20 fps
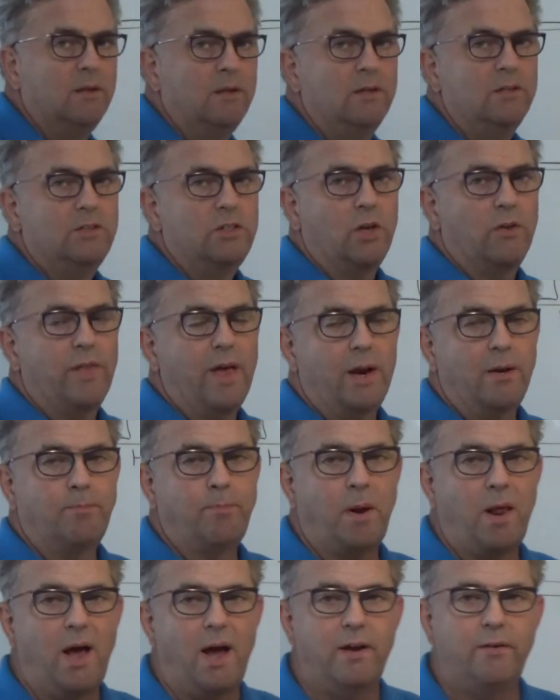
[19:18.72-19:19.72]
So that
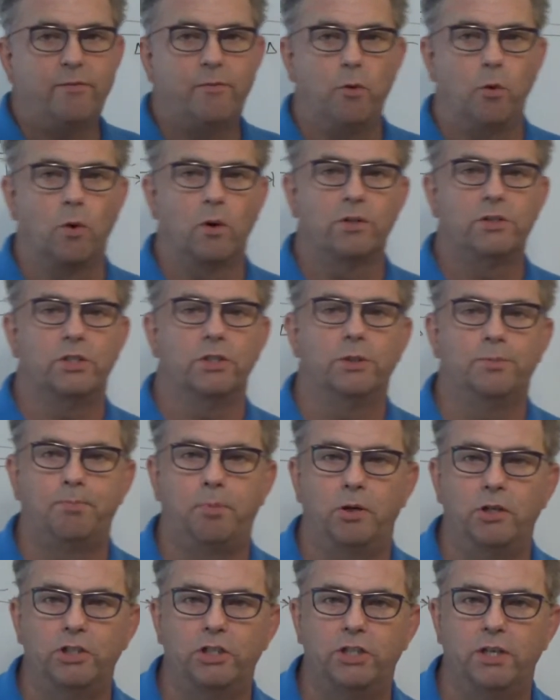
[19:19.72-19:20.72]
applied force is
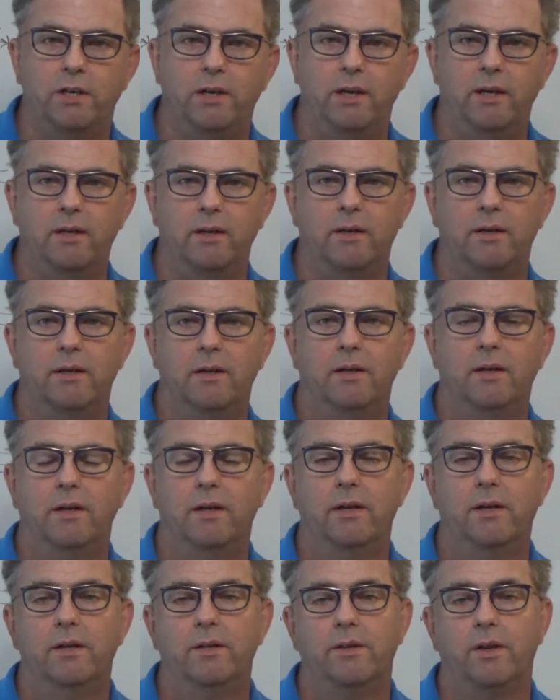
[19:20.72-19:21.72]
pushing it.
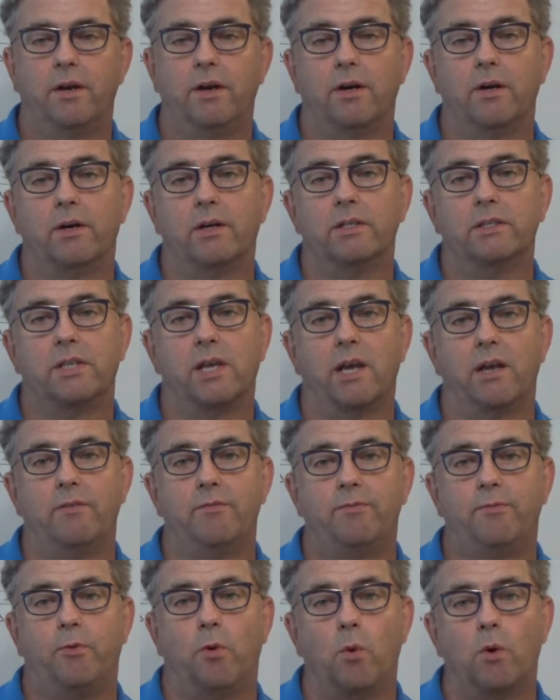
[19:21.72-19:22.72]
There is a
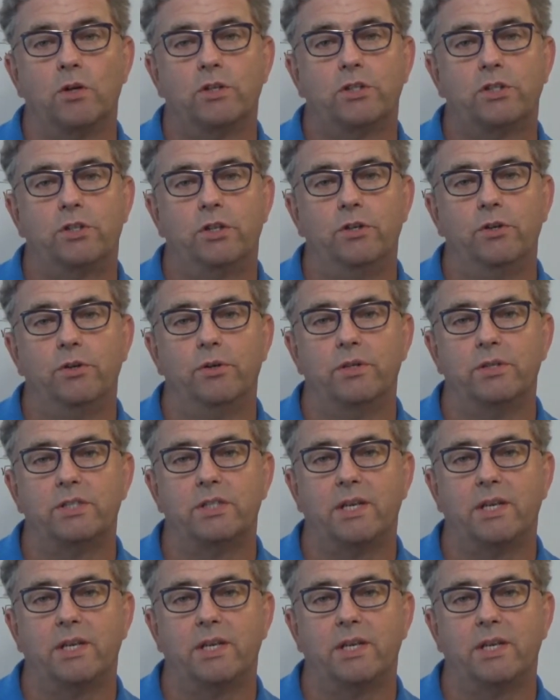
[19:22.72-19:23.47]
force due to